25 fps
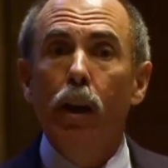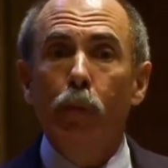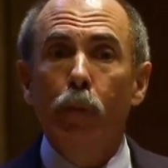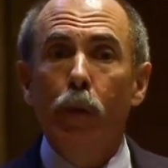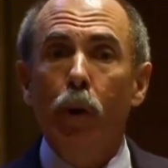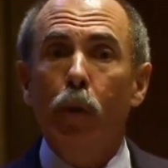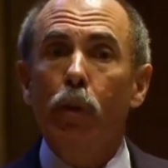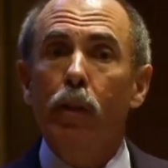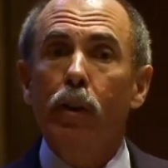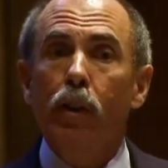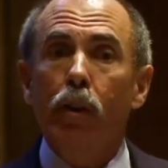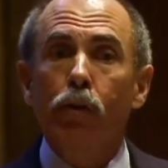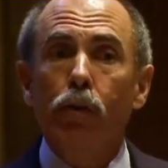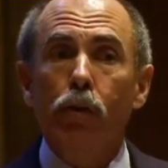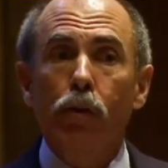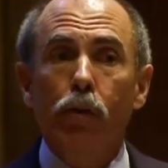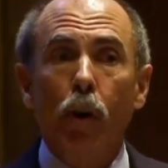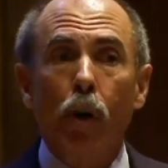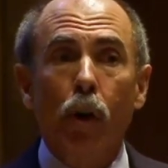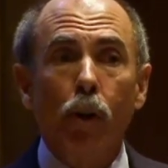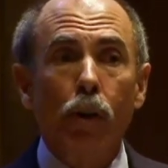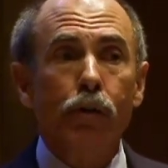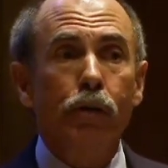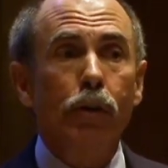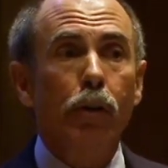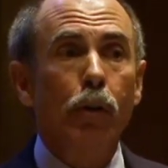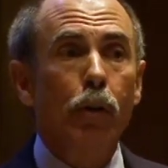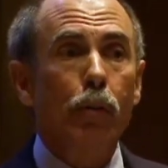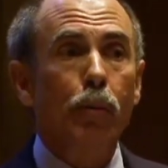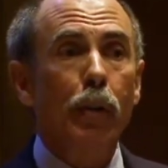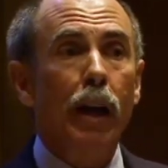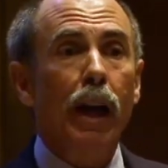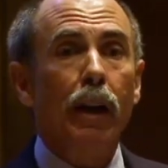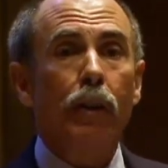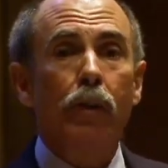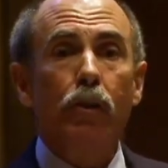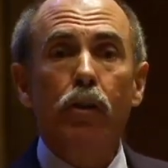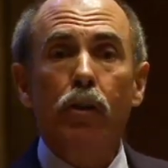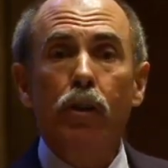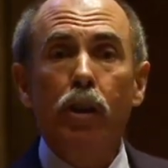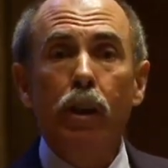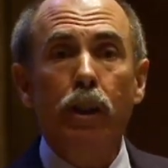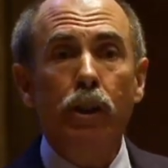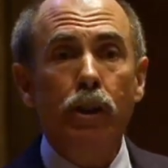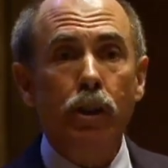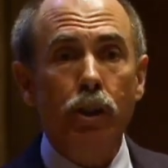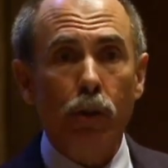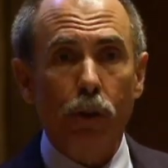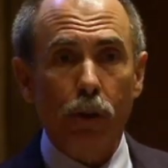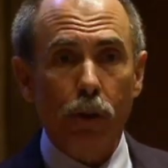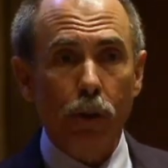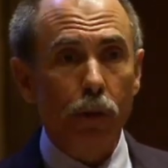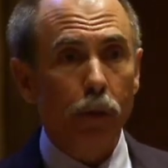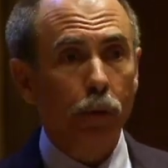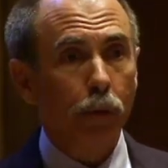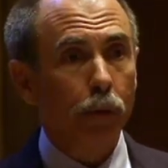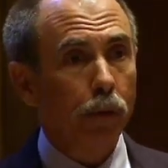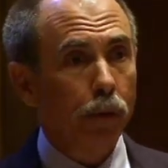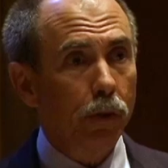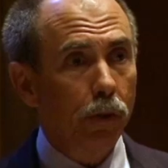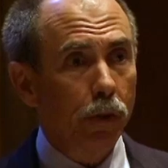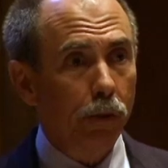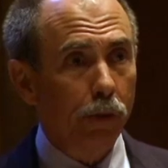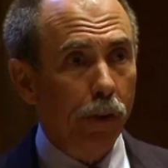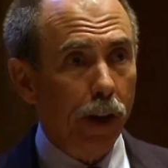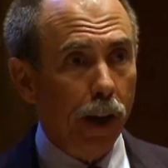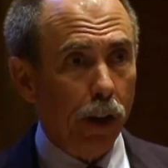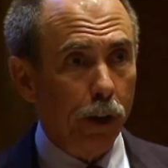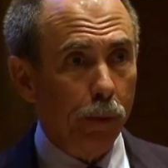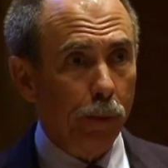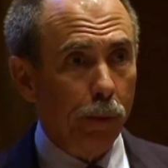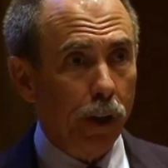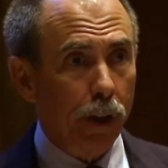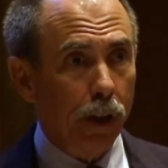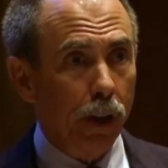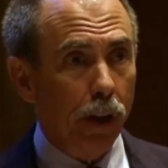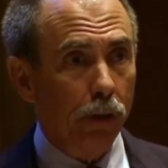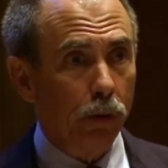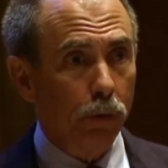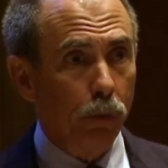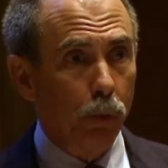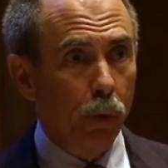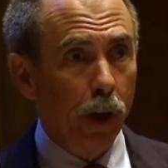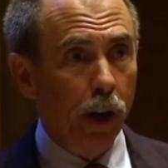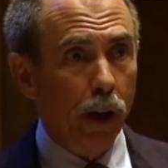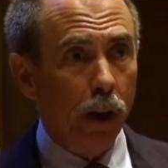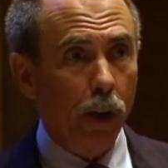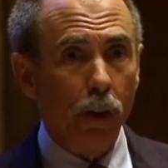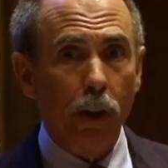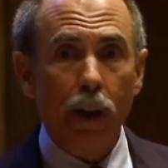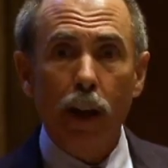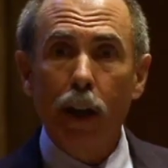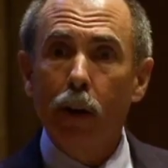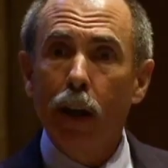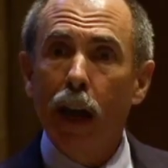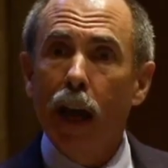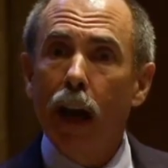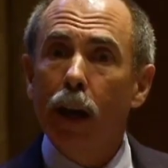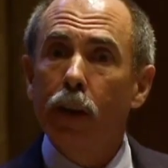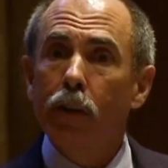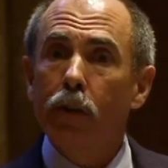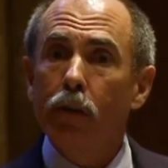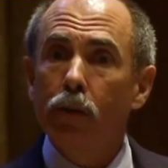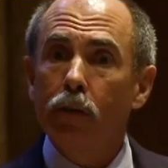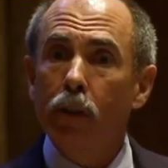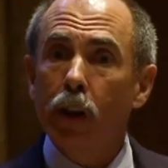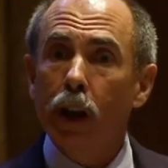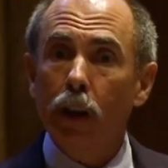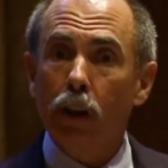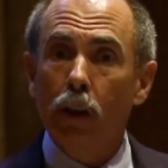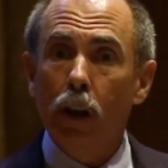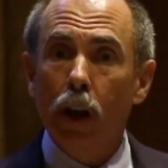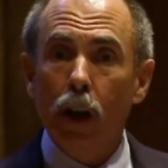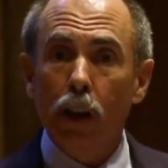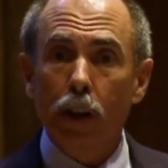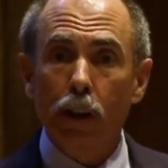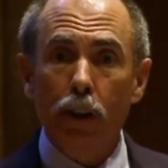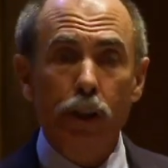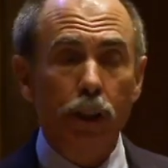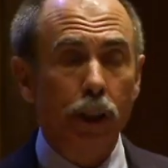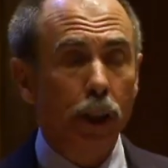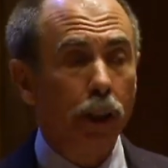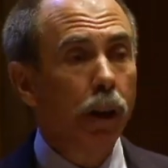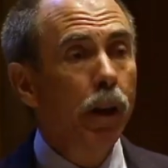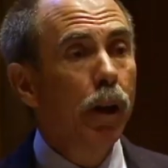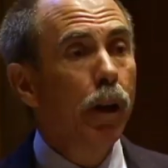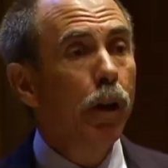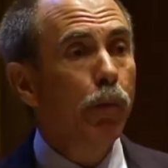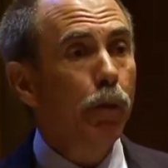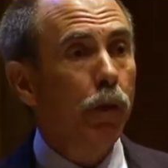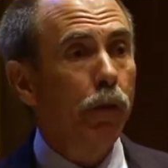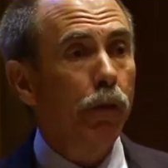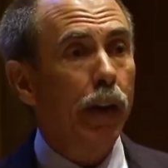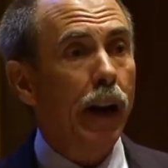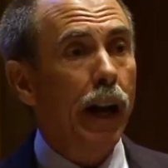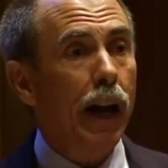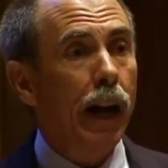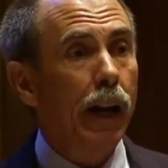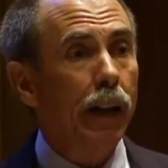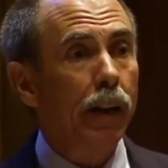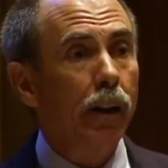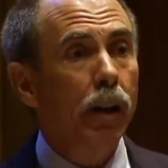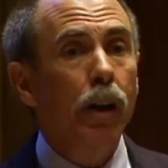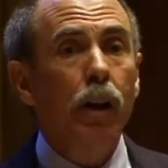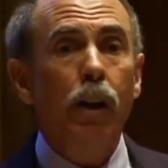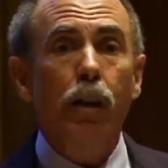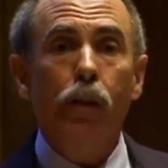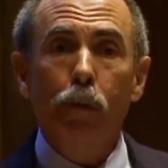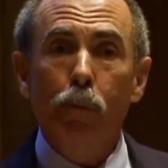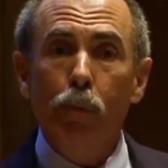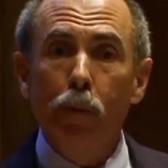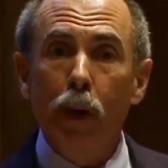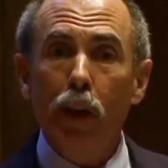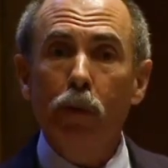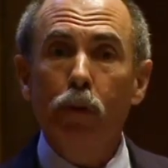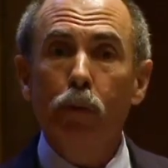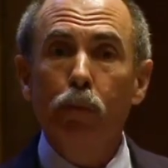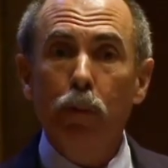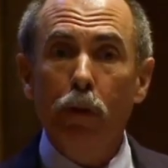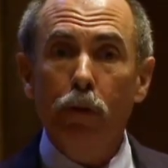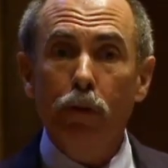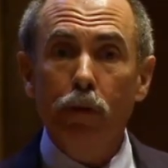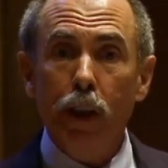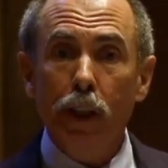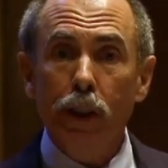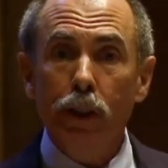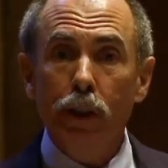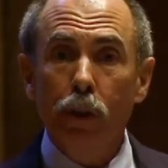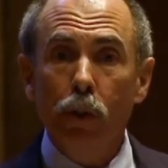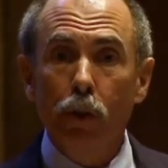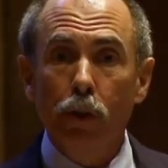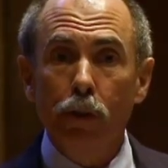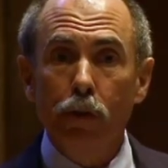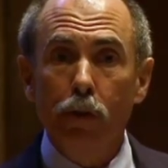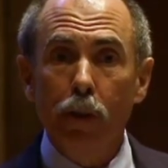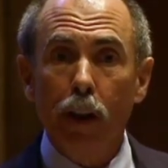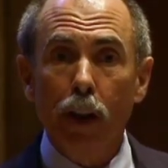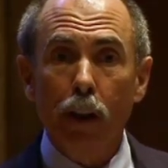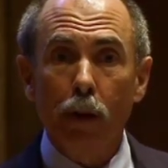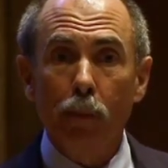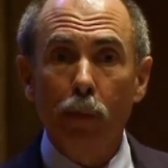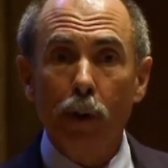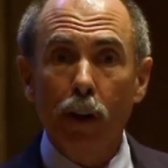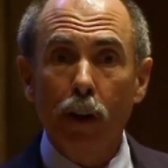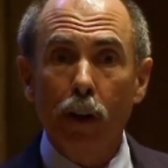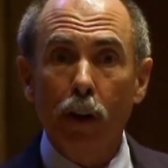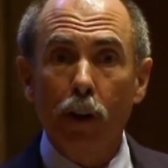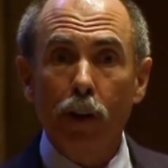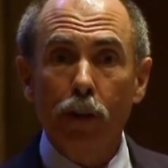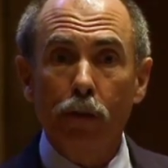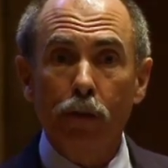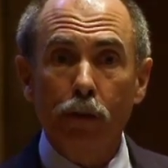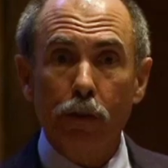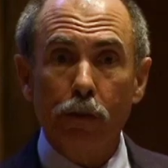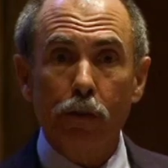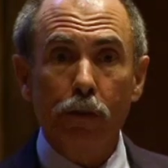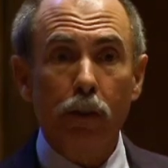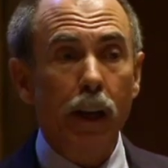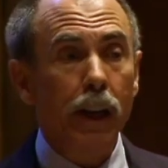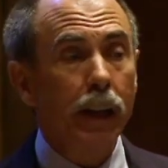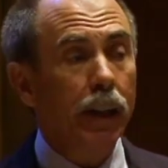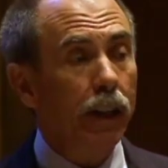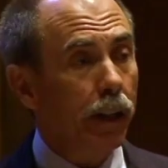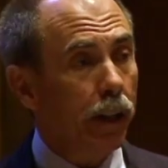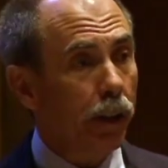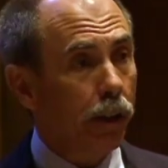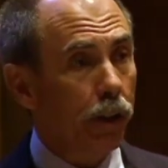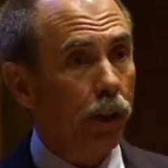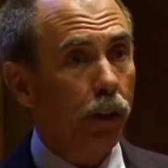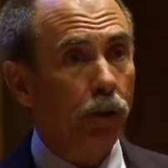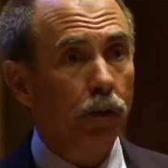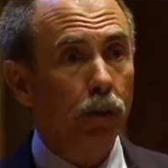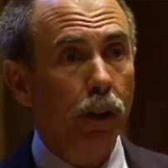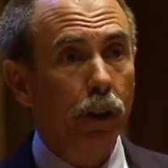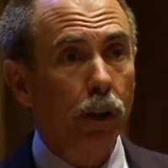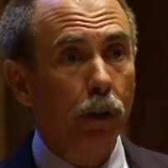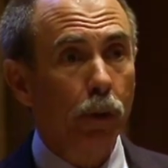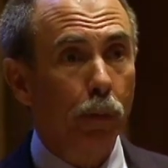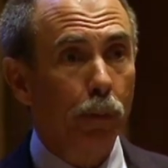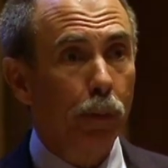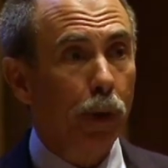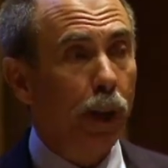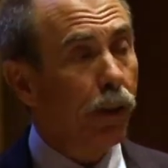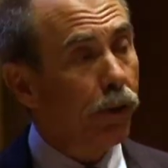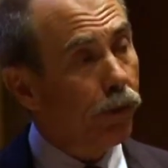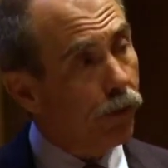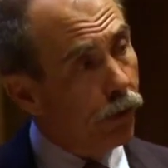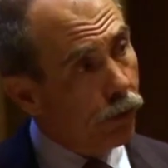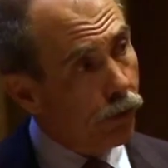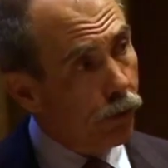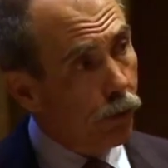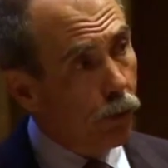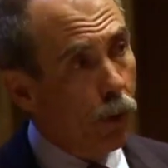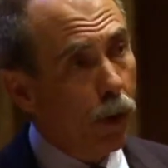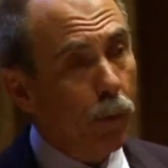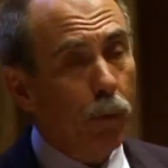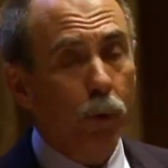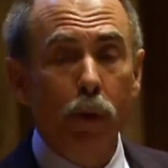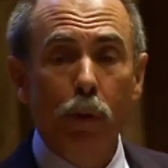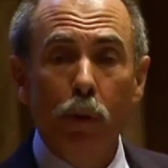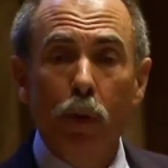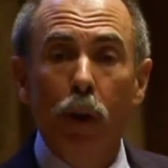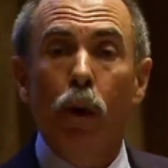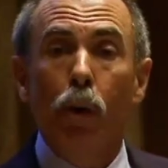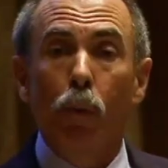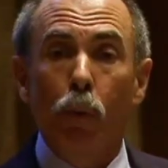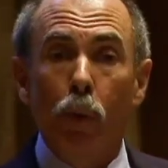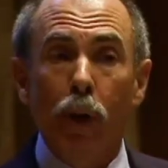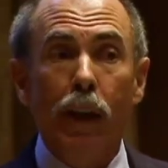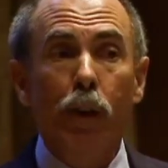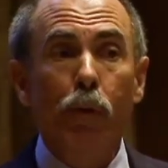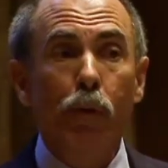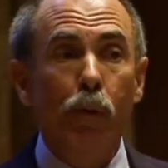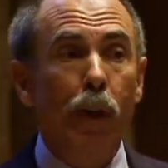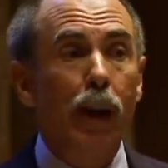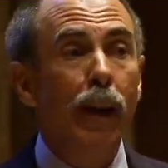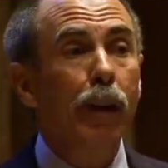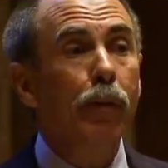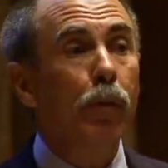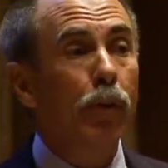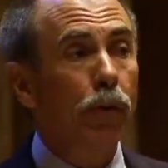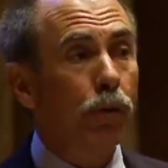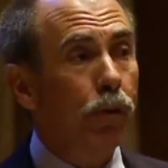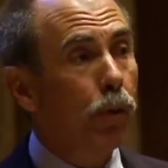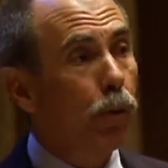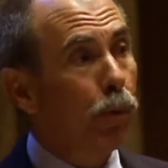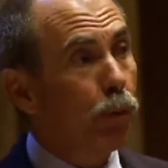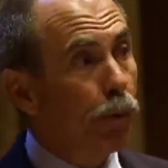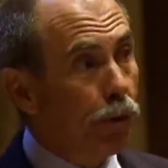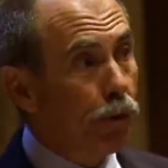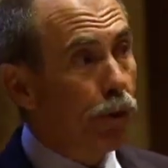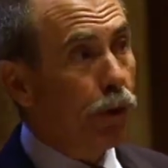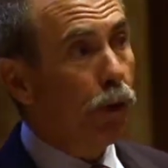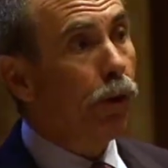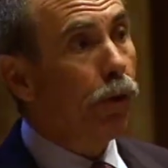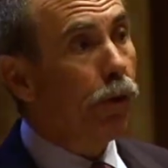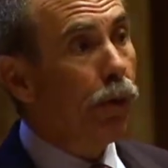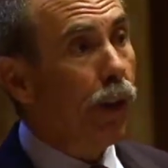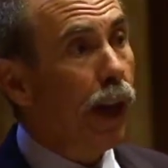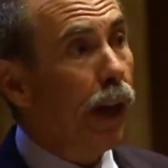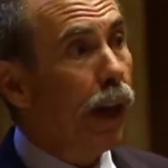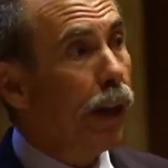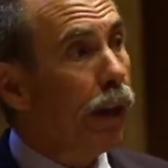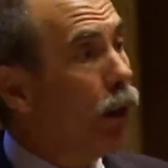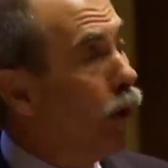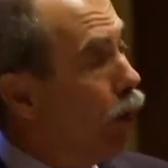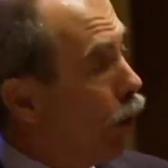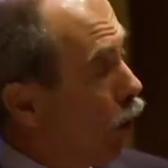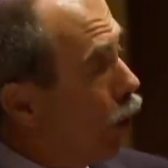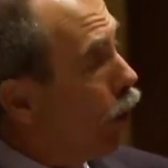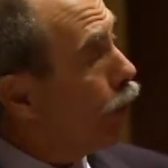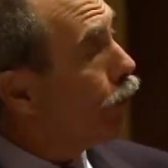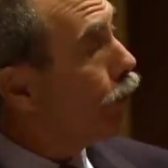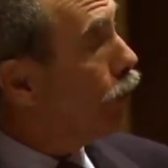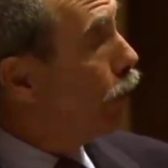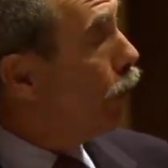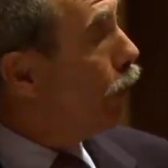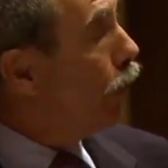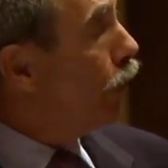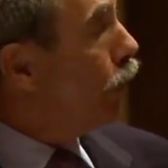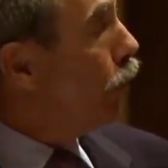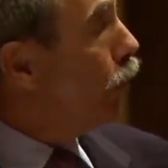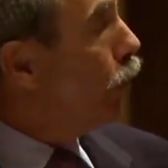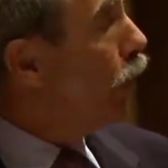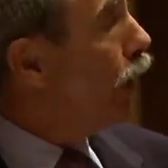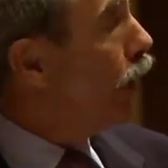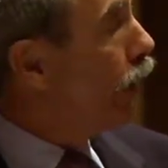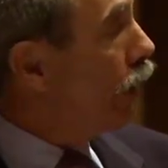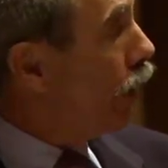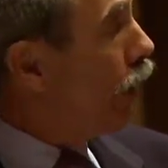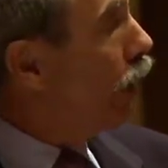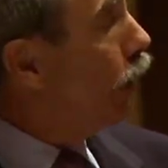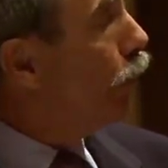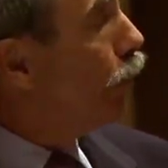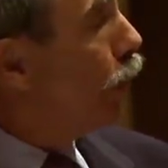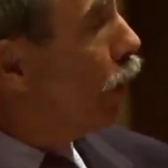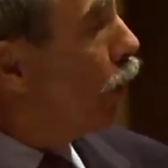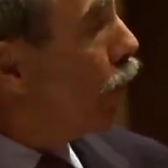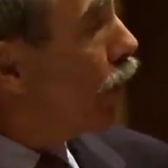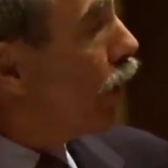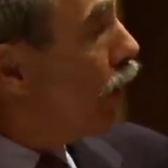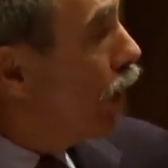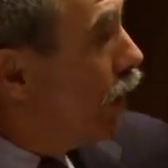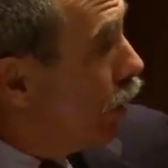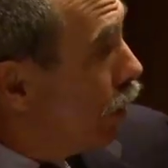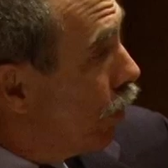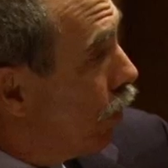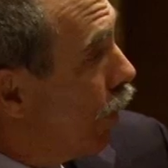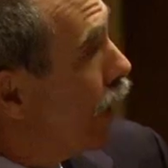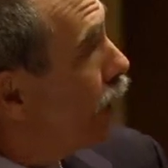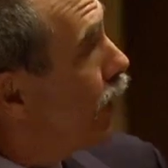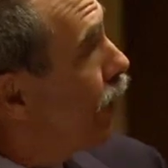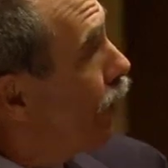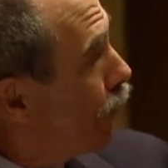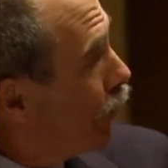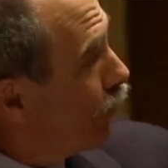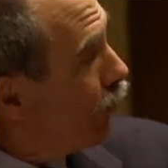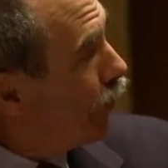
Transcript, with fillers: But this is also about teacher development as well, and how does technology provide the best professional development on a sustaining and continual basis. And what we, we were able to observe that also underway at Humboldt. Greg?